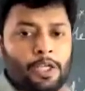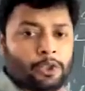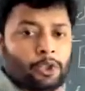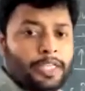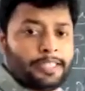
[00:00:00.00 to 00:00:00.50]

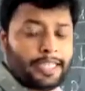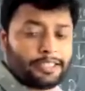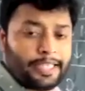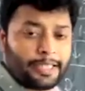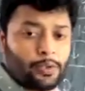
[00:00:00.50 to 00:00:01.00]
So they
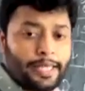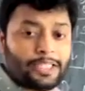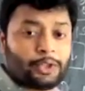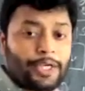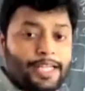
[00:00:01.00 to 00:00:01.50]
just actually
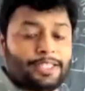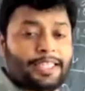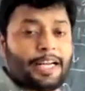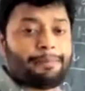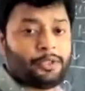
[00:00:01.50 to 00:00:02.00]
exchange
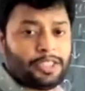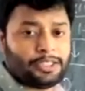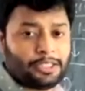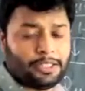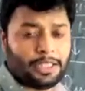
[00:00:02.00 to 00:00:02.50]
their
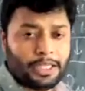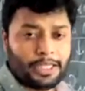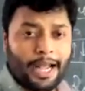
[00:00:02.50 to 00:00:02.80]
position,